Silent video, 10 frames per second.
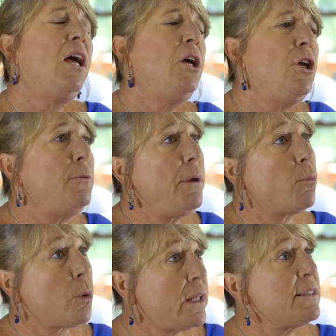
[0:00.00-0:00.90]
You'd be
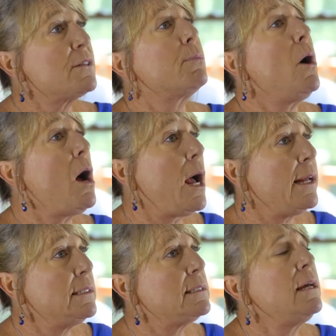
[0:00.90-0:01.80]
really
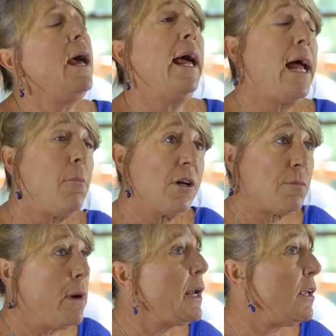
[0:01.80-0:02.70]
surprised at how much
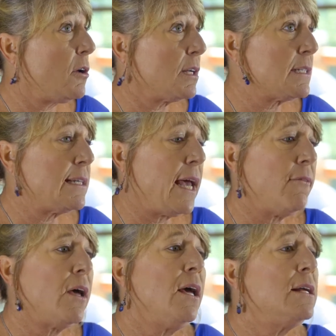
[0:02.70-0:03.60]
money you can
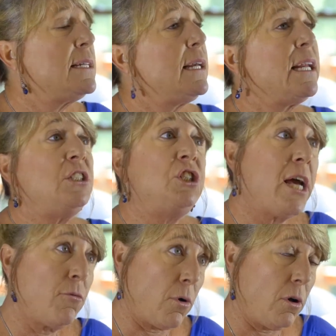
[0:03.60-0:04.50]
save to get a
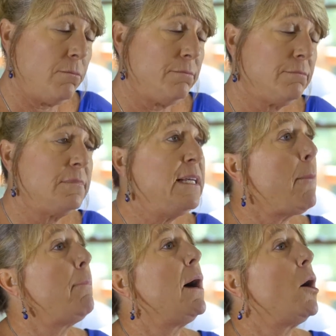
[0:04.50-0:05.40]
general,
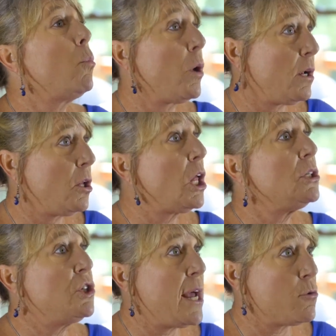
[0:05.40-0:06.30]
a real
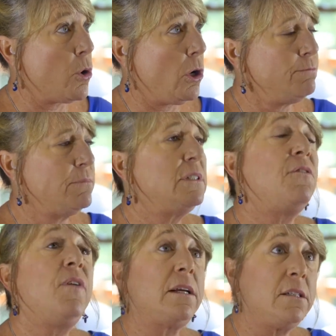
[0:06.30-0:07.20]
general, to
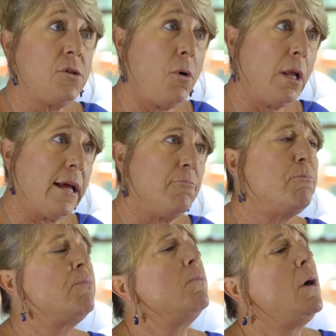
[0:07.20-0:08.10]
fix a toilet.
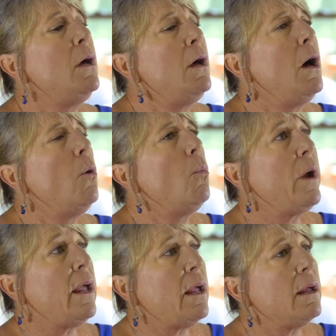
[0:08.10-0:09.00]

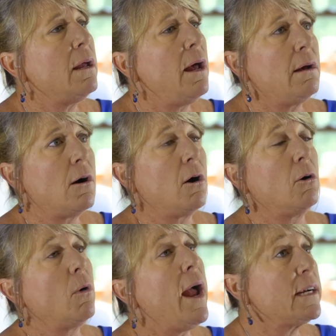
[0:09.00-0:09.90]
We
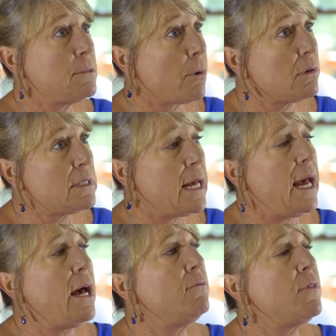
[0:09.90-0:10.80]
are experts
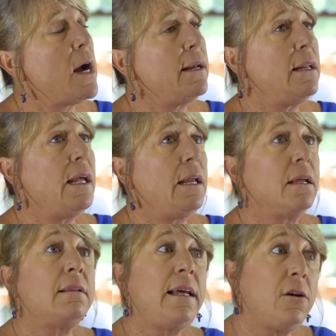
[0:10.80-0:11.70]
at finding
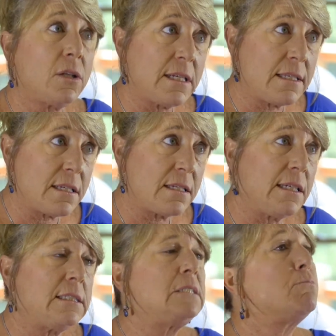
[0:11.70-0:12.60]
legal
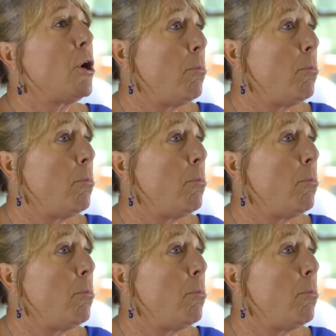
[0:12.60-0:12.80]
assistance pro